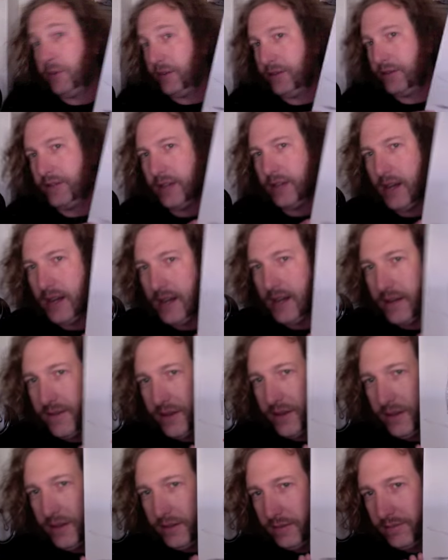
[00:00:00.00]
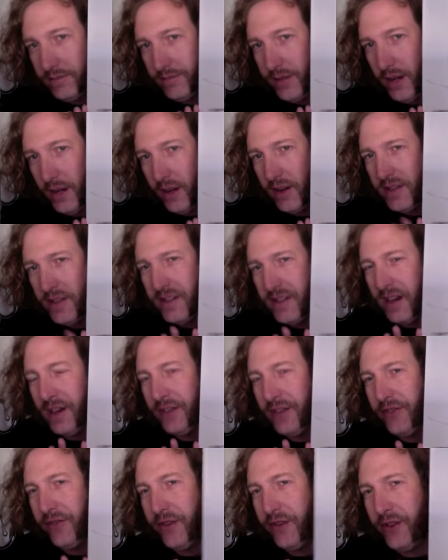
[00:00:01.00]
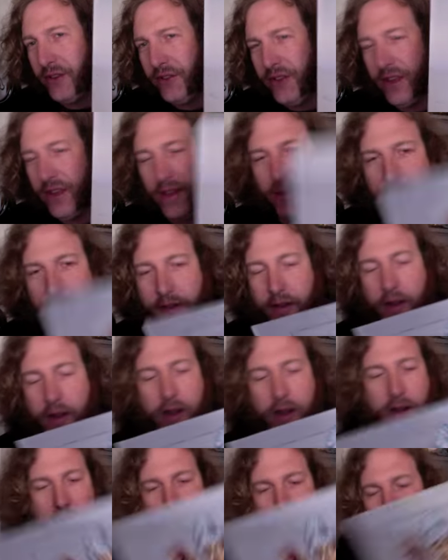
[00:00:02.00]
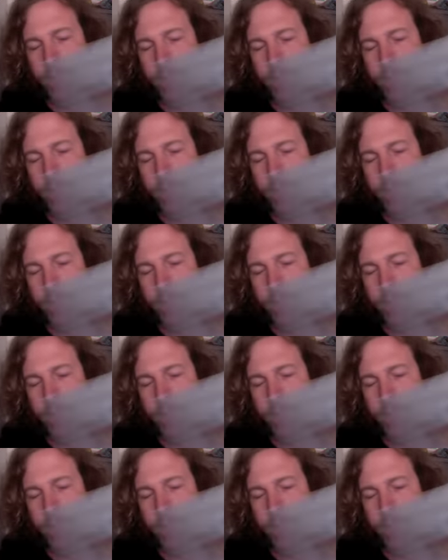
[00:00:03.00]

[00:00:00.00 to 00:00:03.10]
yeah, this is R.L. Burnside. I mean, you know, it's not as filthy